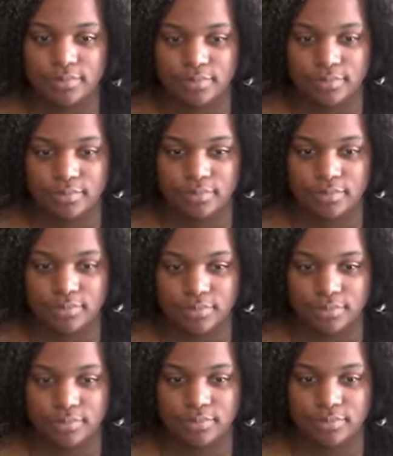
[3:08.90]

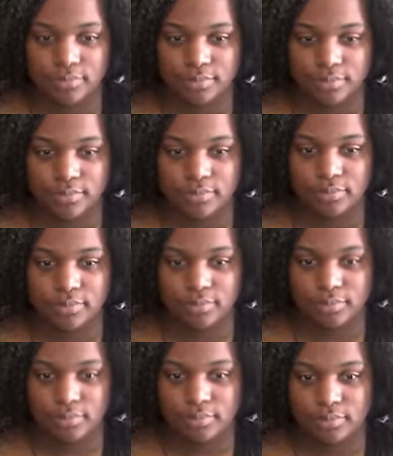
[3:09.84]

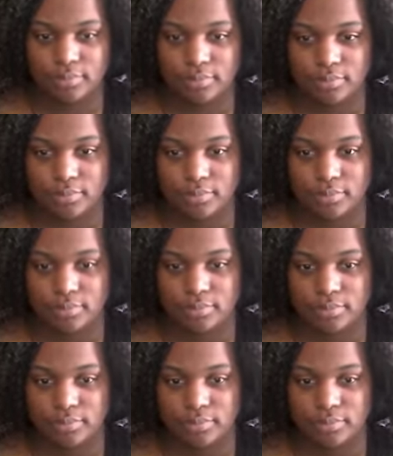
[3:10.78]
(silence)